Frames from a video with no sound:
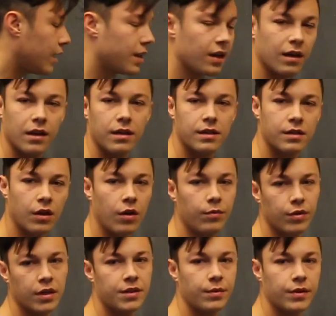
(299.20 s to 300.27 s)
weak salt
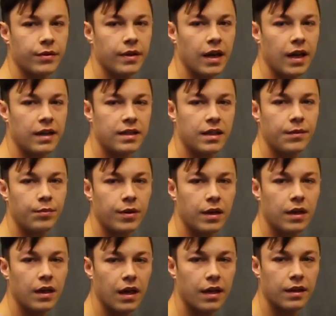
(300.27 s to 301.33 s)
bridge between
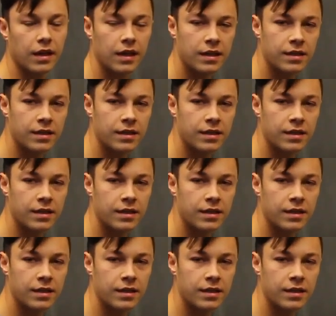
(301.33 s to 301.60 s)
ATP and the